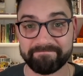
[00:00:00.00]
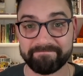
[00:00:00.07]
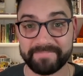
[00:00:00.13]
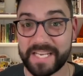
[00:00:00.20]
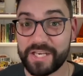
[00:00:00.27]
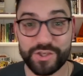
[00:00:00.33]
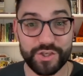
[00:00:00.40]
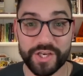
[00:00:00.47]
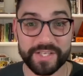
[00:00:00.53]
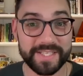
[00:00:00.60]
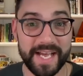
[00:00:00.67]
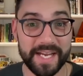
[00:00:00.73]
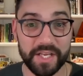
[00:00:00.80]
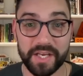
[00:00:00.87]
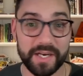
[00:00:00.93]
He's just
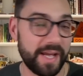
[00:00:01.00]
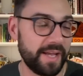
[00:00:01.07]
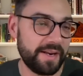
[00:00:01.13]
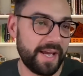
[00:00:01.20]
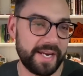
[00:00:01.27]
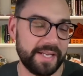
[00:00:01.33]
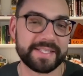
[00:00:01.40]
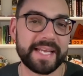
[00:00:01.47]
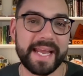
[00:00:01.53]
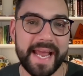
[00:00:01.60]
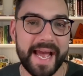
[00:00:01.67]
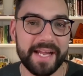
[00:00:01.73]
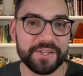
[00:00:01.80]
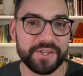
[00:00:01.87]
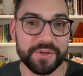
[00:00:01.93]
not gonna. And I didn't say he
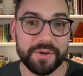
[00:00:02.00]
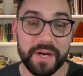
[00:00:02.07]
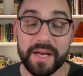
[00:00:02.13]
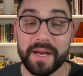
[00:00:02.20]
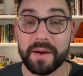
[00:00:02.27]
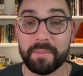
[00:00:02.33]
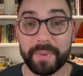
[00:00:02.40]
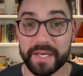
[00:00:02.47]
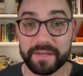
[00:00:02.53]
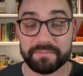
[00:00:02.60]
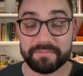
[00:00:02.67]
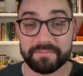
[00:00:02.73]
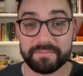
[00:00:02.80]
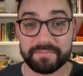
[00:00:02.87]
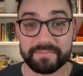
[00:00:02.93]
had to,
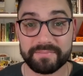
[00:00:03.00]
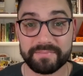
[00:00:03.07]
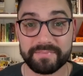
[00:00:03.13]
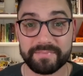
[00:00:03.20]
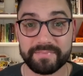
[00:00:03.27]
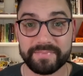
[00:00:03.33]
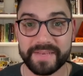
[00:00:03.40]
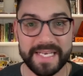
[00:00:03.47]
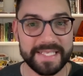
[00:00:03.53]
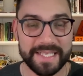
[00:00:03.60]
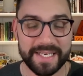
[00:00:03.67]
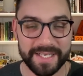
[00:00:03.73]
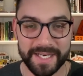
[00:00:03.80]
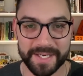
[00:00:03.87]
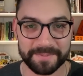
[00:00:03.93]
but he's
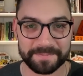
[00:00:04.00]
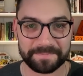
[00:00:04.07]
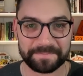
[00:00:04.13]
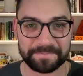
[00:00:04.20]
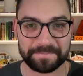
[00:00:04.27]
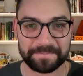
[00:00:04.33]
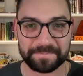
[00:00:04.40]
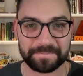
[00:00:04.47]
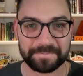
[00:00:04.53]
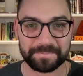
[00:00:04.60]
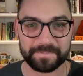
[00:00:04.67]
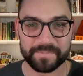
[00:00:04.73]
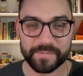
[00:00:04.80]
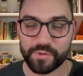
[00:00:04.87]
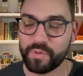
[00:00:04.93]
not gonna.
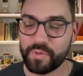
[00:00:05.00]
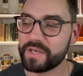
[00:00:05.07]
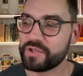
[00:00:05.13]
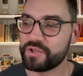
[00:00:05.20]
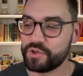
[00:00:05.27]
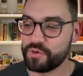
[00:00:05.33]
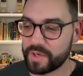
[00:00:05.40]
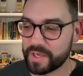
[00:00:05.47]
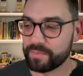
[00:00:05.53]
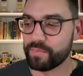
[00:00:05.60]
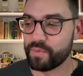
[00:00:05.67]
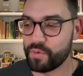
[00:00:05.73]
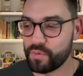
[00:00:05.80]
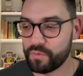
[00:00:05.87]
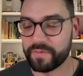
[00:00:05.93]
You can
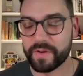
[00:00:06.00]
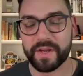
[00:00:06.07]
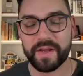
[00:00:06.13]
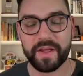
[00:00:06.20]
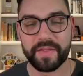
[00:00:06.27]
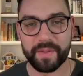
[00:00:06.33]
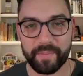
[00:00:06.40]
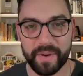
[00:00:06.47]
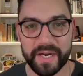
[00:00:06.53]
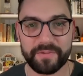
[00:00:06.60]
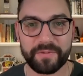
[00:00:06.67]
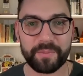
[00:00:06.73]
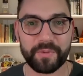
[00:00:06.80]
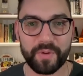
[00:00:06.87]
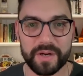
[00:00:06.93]
move the money
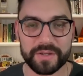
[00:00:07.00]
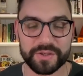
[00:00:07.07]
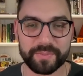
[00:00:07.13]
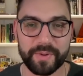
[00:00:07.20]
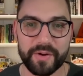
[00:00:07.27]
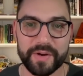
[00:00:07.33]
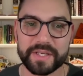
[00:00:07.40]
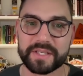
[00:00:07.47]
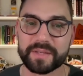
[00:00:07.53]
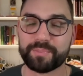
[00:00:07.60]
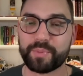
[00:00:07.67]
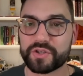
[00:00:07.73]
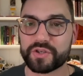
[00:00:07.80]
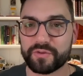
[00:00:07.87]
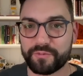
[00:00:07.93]
from the roster bonus and
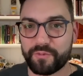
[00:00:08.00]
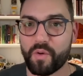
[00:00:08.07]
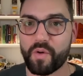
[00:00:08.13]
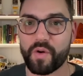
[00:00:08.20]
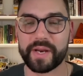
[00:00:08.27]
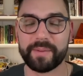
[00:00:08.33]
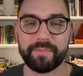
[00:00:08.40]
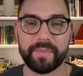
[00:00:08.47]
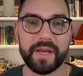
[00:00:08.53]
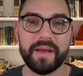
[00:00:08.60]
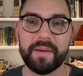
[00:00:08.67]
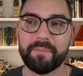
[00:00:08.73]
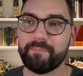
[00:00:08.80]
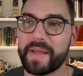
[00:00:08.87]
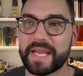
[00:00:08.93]
push it forward and
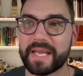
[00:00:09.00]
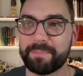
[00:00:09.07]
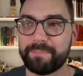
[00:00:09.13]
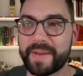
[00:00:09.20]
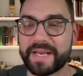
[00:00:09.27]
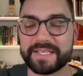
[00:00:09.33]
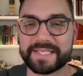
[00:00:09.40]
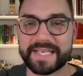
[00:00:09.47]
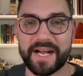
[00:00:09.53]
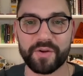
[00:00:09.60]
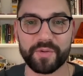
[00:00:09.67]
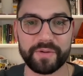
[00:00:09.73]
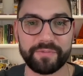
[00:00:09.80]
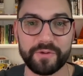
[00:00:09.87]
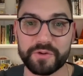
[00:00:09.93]
make it base
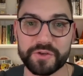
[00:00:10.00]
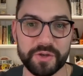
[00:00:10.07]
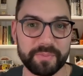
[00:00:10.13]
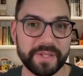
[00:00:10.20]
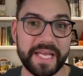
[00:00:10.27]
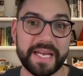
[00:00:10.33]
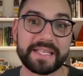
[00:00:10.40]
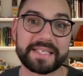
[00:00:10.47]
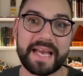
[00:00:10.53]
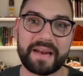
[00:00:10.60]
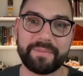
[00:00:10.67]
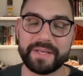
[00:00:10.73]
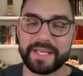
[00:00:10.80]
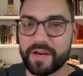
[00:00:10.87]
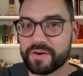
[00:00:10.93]
salary future, but then it's got
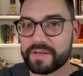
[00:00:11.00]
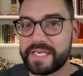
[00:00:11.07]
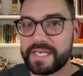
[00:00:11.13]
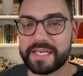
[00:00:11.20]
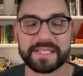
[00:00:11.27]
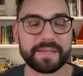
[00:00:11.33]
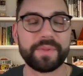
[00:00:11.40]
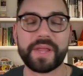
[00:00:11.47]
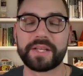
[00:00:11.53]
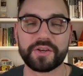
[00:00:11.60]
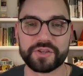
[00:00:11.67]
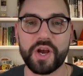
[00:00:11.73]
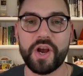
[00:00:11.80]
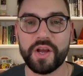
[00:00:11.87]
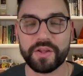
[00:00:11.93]
to be guaranteed. It's like
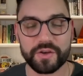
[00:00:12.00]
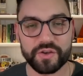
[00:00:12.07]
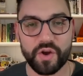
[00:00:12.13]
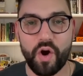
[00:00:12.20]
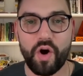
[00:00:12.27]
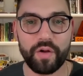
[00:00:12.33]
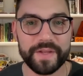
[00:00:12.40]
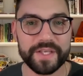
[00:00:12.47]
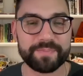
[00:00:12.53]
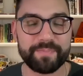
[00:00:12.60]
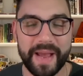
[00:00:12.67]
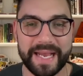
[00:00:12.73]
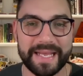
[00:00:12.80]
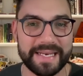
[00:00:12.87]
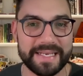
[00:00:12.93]
there's all these
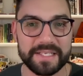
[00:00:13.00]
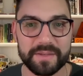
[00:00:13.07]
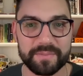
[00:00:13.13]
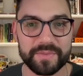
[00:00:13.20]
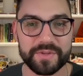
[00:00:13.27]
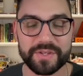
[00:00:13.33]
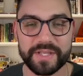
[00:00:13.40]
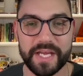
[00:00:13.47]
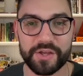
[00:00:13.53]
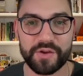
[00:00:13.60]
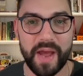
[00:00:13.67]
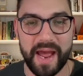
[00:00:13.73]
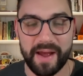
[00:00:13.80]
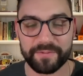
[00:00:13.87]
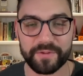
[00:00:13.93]
mechanisms that you
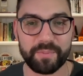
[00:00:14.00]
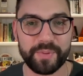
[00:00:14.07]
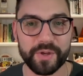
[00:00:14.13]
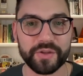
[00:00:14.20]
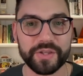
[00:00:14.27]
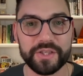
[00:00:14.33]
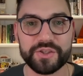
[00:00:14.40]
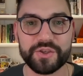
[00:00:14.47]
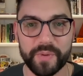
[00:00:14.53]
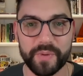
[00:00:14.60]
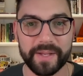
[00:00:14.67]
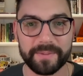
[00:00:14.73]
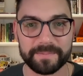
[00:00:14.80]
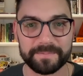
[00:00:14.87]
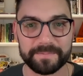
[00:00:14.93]
have to build into
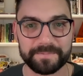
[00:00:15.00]
it.